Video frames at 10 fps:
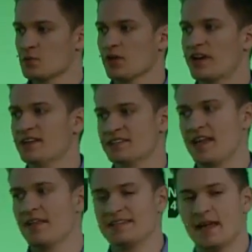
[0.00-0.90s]
We're looking to
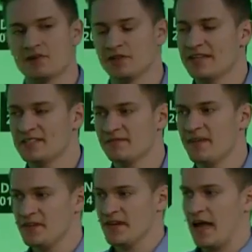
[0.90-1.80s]
scale that down to less than
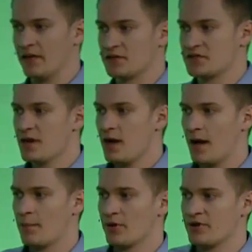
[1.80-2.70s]
$50
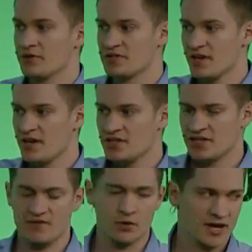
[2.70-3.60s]
uh, per use. To
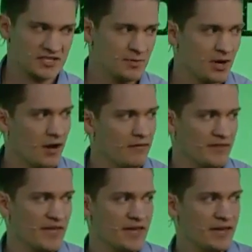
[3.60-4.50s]
give you an estimate of
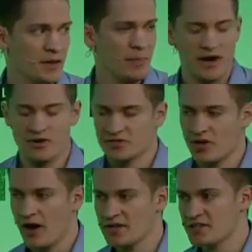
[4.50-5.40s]
the competitor's
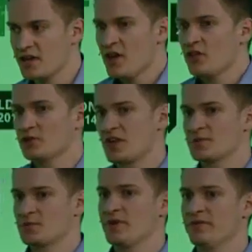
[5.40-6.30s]
cost, those
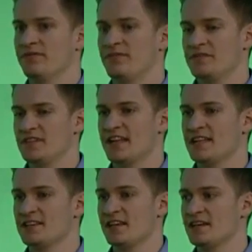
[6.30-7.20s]
cost between 50
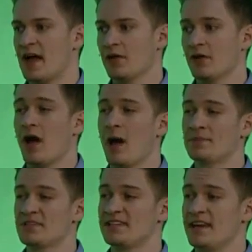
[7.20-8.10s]
cents and a dollar up
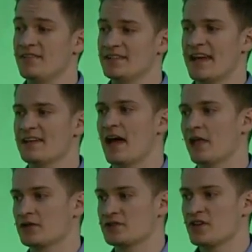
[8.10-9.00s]
to, to even
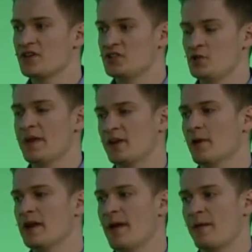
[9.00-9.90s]
$10. So you'd make your
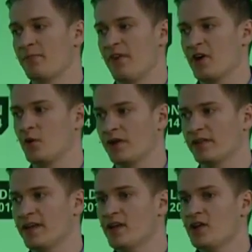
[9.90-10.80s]
money back very
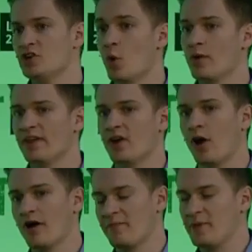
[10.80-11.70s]
quickly, knowing that an
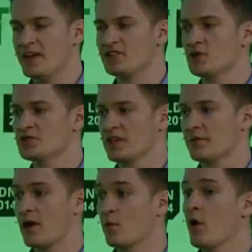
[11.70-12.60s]
RFP is usually
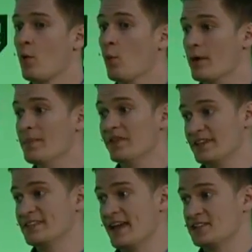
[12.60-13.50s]
around 1
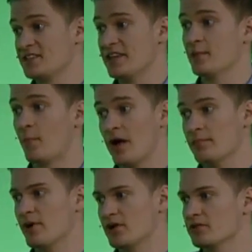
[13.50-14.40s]
million tests, and they're bought
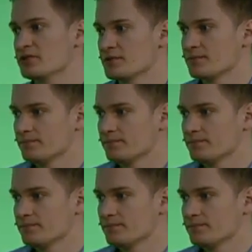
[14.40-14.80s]
in bundles.